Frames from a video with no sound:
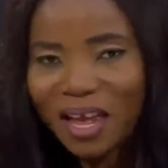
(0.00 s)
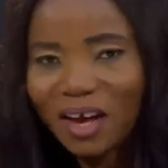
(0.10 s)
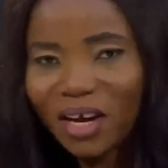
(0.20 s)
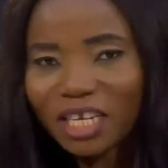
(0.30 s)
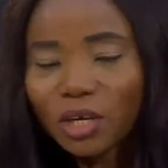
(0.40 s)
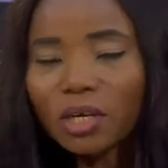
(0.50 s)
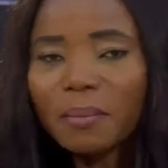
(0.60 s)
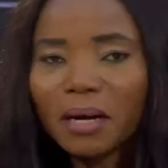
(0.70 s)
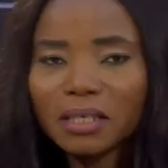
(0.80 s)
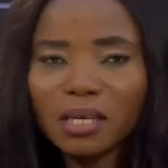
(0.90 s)
Okay, talking
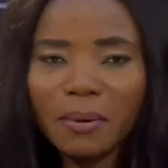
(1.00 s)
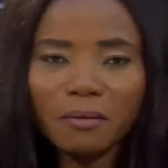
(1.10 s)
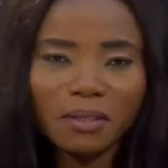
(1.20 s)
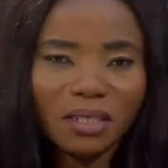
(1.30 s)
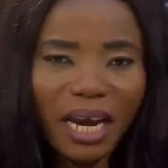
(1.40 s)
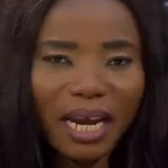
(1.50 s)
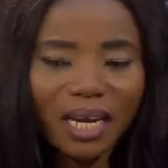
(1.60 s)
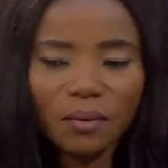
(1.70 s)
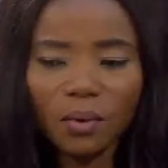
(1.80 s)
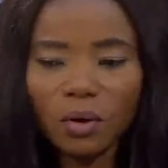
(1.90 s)
about the topic of the day,
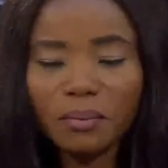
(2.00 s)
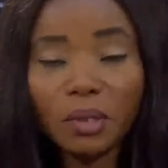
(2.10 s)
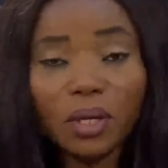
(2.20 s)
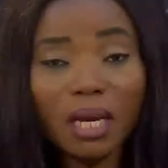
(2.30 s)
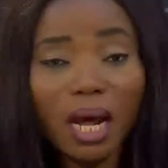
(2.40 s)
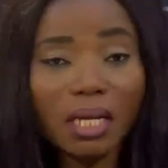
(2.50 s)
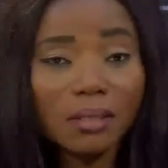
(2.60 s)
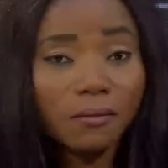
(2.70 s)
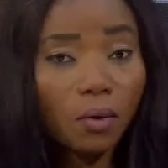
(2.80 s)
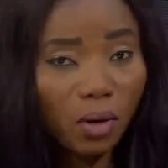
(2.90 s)
we'll be looking at
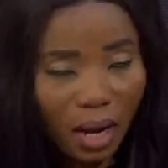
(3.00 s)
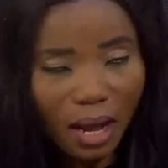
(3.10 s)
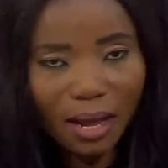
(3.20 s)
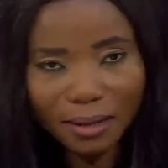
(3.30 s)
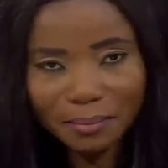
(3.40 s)
fungal